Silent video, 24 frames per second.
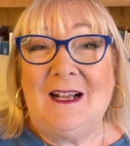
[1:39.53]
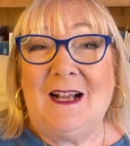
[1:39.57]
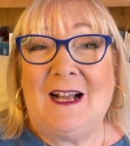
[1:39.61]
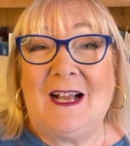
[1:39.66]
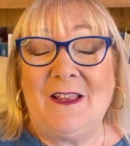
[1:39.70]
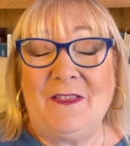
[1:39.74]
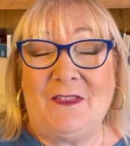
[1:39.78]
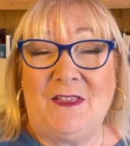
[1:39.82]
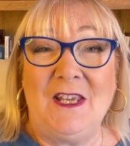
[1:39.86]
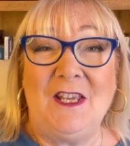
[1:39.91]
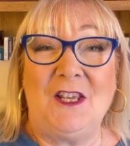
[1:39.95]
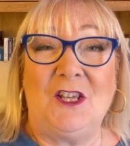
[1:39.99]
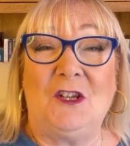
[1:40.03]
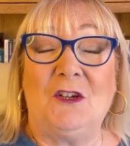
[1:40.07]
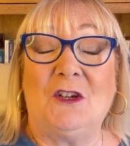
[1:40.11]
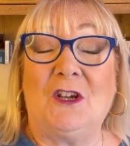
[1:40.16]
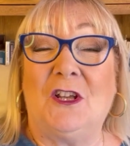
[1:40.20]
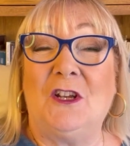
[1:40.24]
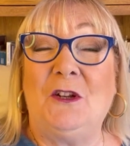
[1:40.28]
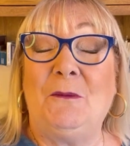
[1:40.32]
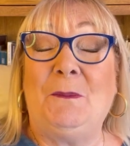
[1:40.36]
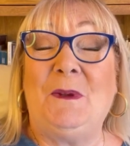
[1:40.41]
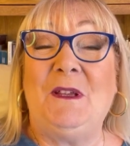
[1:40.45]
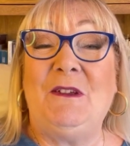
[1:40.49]
I think you're
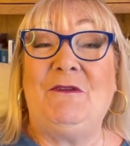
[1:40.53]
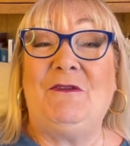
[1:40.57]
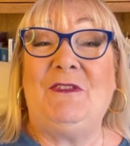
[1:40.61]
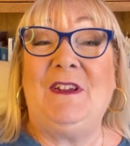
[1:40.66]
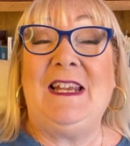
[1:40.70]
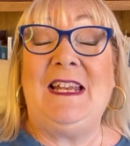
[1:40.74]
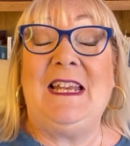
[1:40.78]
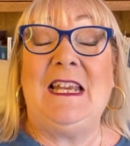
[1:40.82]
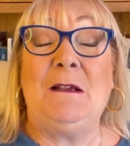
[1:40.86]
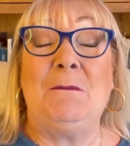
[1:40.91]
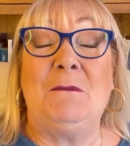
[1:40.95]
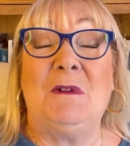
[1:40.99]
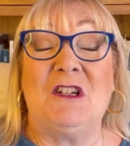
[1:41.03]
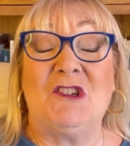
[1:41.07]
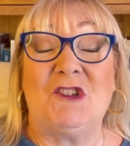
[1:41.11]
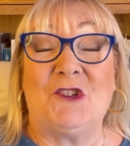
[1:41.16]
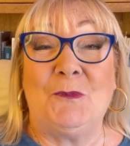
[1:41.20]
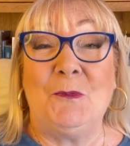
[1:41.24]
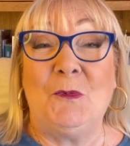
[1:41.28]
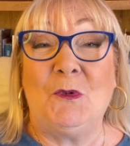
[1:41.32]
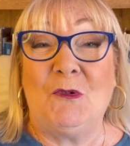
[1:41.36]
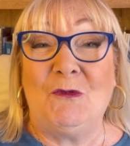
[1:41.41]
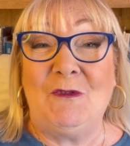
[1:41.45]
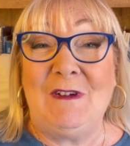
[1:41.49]
going to be feeling much
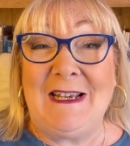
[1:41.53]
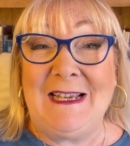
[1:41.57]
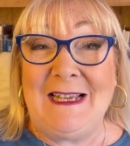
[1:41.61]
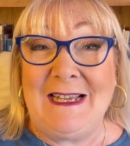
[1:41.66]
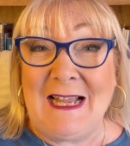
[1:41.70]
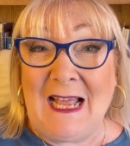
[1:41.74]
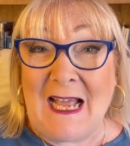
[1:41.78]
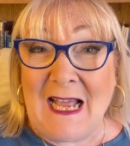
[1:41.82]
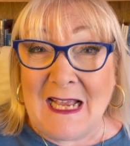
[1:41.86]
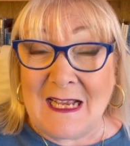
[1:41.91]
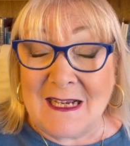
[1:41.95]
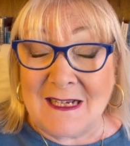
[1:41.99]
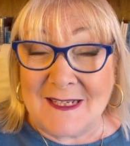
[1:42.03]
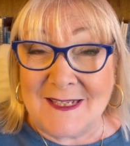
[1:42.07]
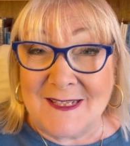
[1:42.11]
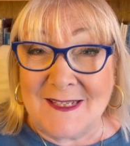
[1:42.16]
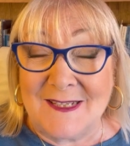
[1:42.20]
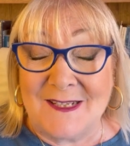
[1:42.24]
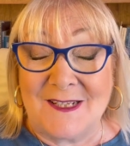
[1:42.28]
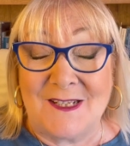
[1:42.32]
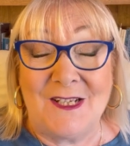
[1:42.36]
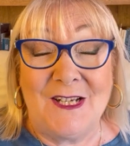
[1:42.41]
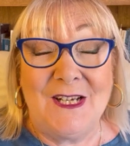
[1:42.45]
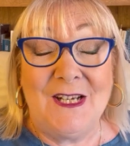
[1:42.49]
more
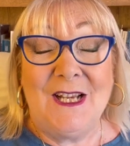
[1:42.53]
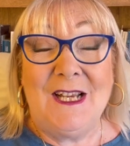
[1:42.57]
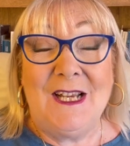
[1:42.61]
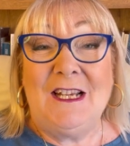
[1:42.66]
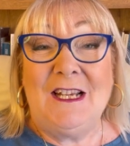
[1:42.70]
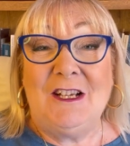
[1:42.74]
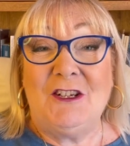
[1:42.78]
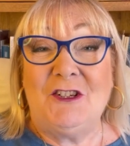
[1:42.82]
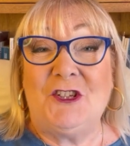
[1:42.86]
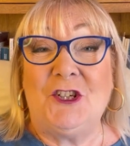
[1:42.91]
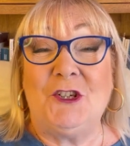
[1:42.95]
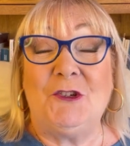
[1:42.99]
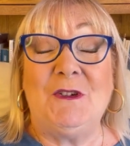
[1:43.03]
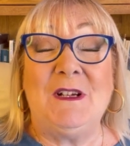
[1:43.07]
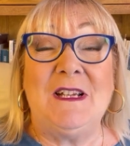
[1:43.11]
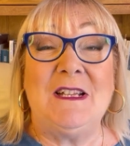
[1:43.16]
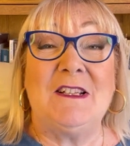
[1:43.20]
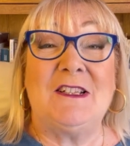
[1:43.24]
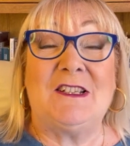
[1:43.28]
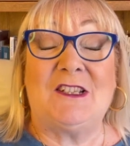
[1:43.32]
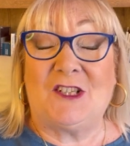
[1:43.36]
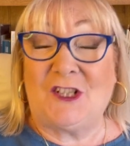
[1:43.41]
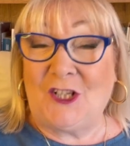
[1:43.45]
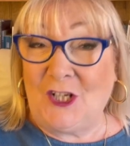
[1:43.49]
relaxed
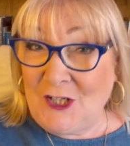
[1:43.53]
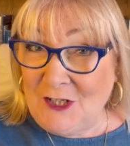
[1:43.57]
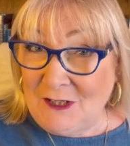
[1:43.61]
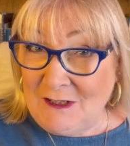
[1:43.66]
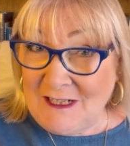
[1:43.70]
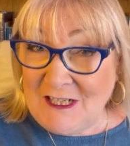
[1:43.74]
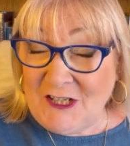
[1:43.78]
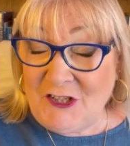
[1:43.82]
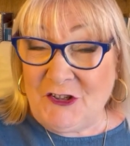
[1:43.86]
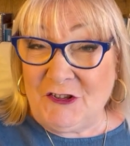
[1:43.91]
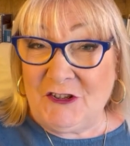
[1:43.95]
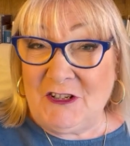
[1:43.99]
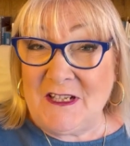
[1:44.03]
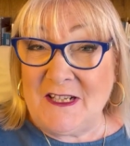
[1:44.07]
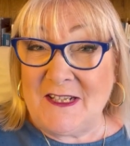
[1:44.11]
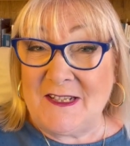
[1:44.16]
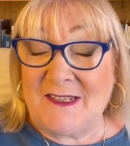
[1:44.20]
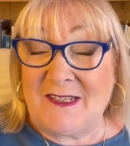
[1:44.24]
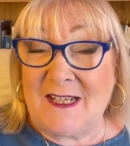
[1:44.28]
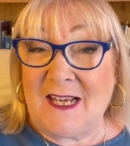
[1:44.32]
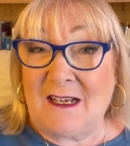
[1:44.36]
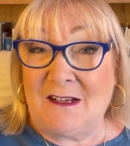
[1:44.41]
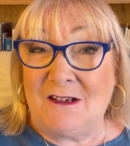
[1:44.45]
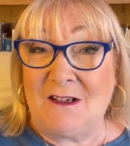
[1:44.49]
certainly during the
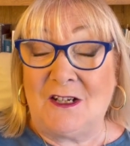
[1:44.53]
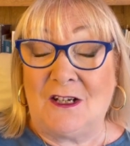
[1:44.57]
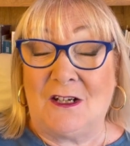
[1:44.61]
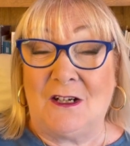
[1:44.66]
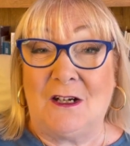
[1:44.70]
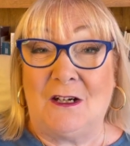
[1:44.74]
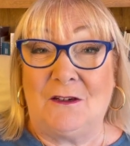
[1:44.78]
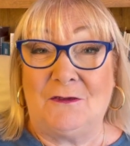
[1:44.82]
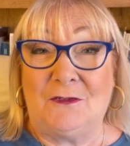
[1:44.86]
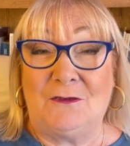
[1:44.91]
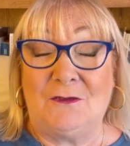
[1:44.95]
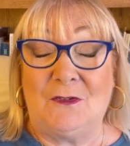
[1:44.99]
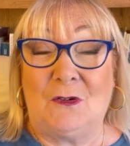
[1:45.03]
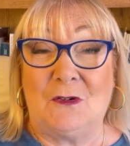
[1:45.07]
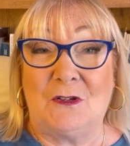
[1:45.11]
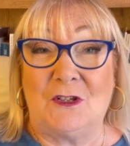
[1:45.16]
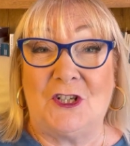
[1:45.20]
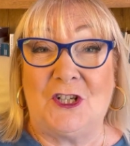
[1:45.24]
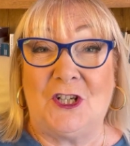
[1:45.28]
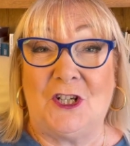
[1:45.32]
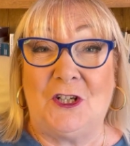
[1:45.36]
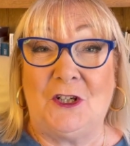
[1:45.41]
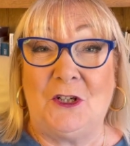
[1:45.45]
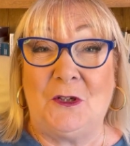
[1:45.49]
second half of
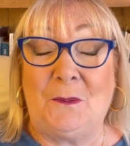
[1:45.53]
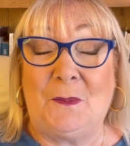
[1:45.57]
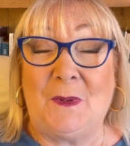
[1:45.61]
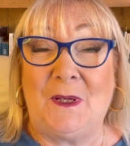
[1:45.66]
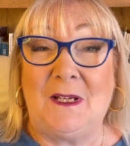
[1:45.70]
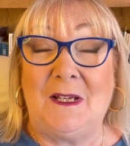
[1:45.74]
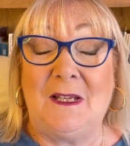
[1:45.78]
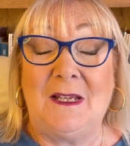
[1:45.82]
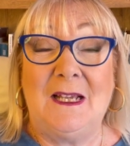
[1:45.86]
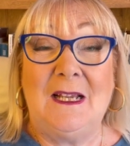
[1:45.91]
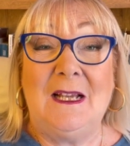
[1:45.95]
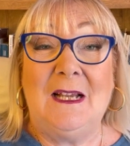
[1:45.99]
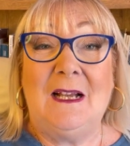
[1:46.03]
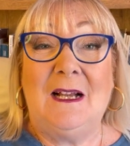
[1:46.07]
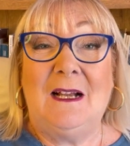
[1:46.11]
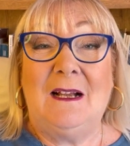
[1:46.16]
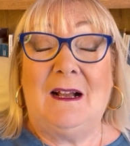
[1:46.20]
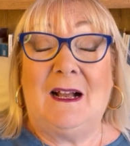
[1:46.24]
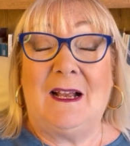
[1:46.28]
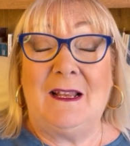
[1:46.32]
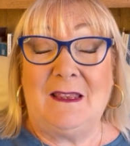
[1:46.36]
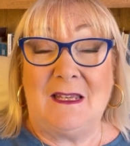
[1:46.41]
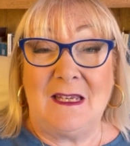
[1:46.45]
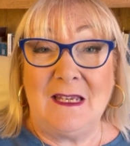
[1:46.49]
October.
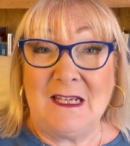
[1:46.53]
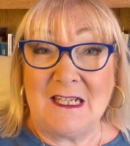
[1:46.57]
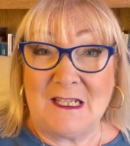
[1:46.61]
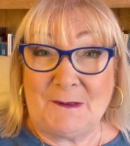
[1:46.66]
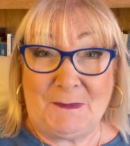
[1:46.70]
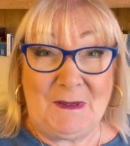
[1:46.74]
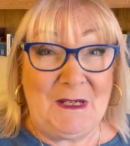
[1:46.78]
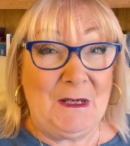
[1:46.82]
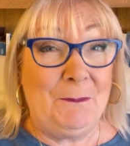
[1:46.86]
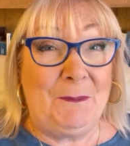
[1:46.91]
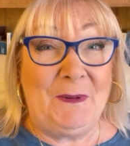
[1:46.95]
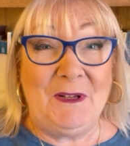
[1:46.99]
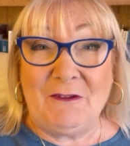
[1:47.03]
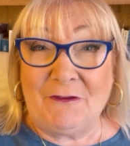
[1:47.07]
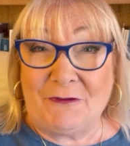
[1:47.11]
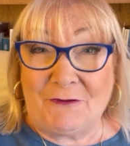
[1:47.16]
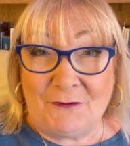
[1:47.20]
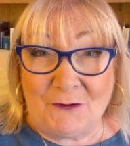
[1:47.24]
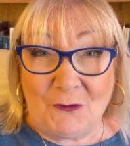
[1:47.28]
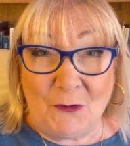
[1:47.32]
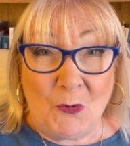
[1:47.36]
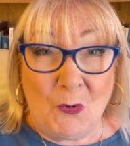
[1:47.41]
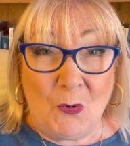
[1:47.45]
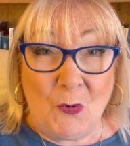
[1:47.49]
I think it's been a bit
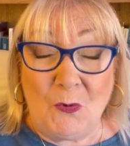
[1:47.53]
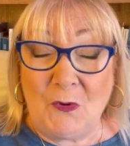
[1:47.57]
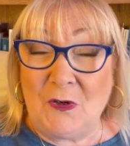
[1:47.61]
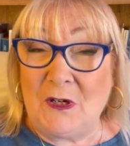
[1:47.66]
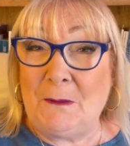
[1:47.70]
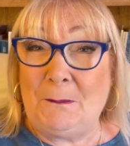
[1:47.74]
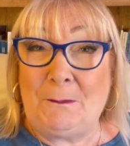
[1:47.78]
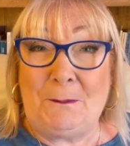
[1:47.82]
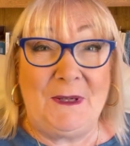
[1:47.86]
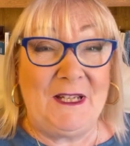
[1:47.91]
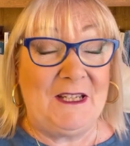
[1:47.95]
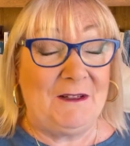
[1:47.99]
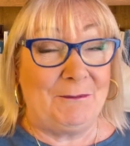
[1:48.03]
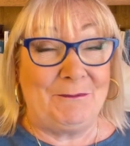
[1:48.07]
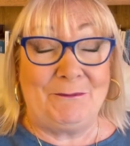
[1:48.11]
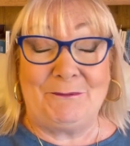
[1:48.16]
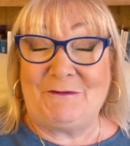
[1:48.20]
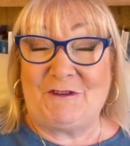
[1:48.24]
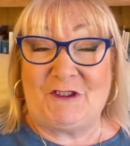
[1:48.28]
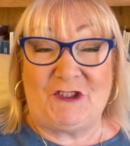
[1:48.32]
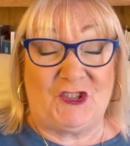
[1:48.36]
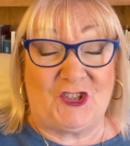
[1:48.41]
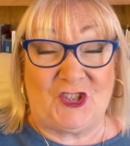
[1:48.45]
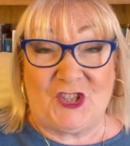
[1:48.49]
fraught and a
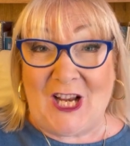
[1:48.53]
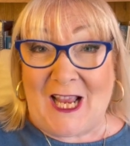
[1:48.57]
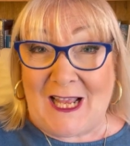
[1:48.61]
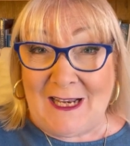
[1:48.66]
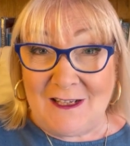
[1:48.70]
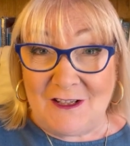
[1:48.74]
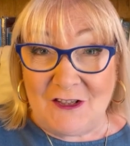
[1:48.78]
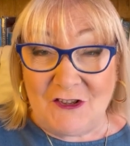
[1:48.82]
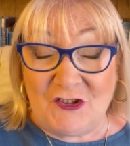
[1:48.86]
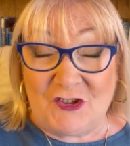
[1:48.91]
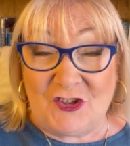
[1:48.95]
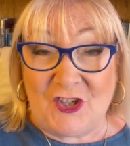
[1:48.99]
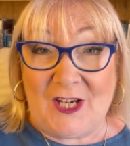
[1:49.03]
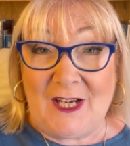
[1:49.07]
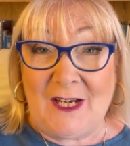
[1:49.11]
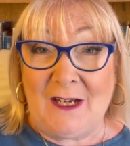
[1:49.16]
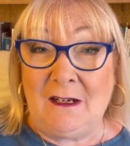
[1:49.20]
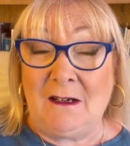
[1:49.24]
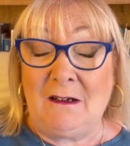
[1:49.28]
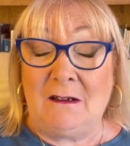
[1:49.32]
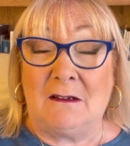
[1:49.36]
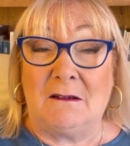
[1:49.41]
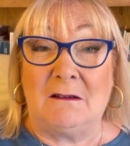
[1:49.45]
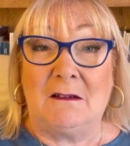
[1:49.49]
bit
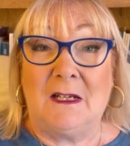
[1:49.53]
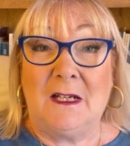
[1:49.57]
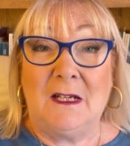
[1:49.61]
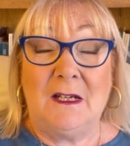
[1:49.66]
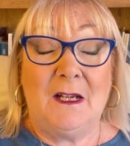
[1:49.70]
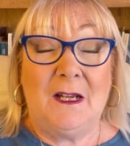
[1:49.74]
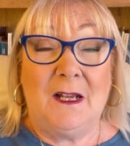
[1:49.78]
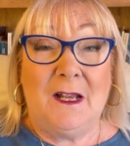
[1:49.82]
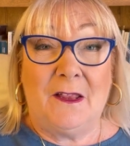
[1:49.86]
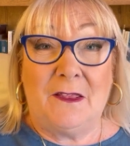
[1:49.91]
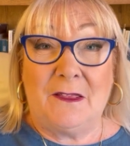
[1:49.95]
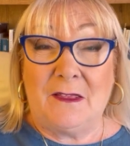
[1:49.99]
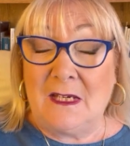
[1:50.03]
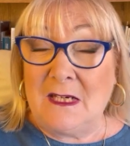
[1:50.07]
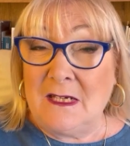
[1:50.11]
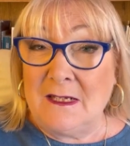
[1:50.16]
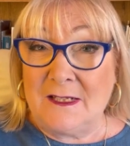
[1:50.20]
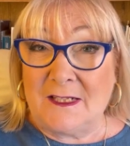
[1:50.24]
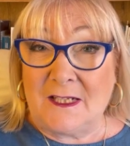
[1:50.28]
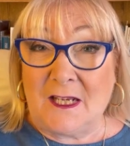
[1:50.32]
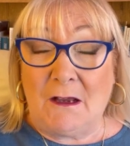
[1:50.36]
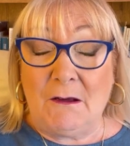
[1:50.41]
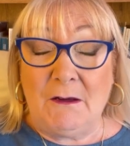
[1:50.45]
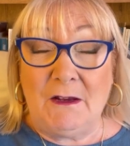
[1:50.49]
challenging, and
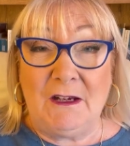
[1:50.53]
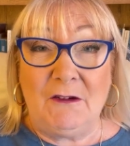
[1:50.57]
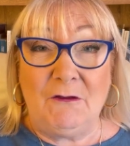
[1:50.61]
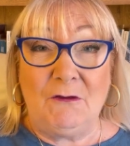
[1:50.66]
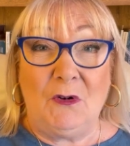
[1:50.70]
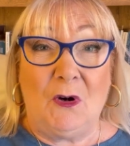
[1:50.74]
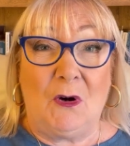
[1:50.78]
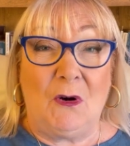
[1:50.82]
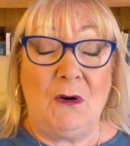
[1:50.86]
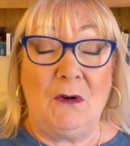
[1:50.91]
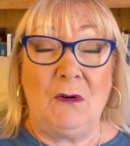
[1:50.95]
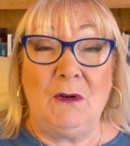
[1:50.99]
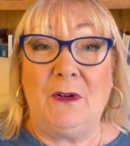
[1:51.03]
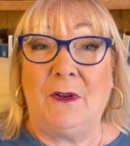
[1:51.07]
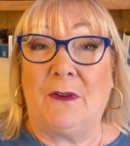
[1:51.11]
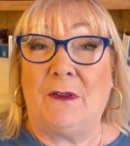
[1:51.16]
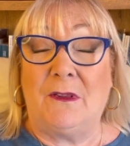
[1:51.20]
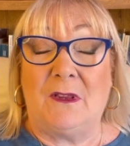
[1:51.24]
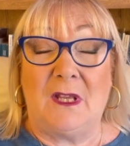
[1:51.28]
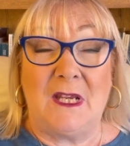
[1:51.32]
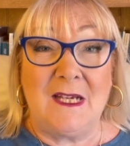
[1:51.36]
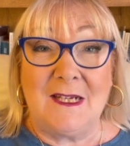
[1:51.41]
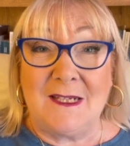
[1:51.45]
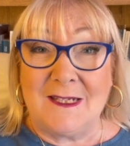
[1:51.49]
things going wrong and
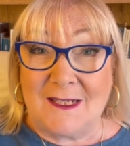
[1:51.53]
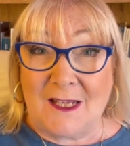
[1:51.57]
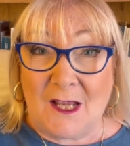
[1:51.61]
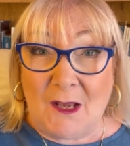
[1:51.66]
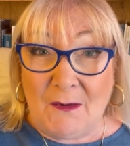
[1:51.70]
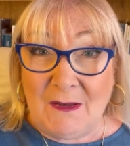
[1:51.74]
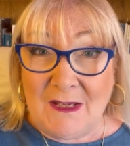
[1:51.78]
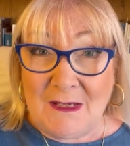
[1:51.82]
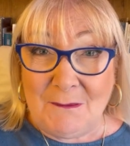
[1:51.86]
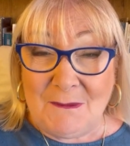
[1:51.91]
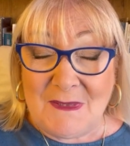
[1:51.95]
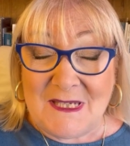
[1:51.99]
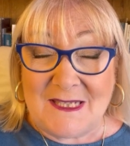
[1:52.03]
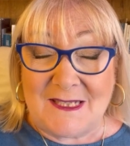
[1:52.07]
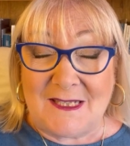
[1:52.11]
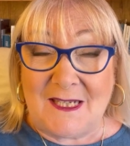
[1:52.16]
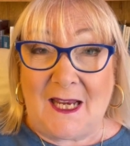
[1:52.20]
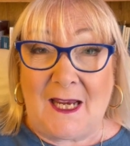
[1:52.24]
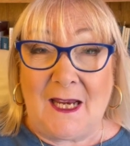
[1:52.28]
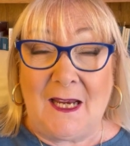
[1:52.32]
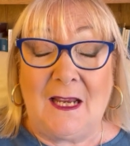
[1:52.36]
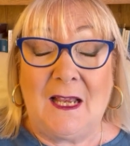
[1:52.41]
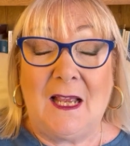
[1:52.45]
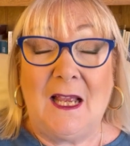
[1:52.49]
things going
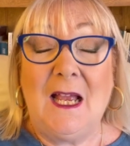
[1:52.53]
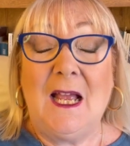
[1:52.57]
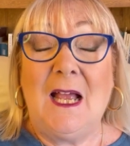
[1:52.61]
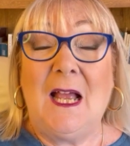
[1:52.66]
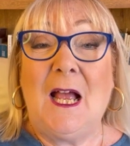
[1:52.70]
missing.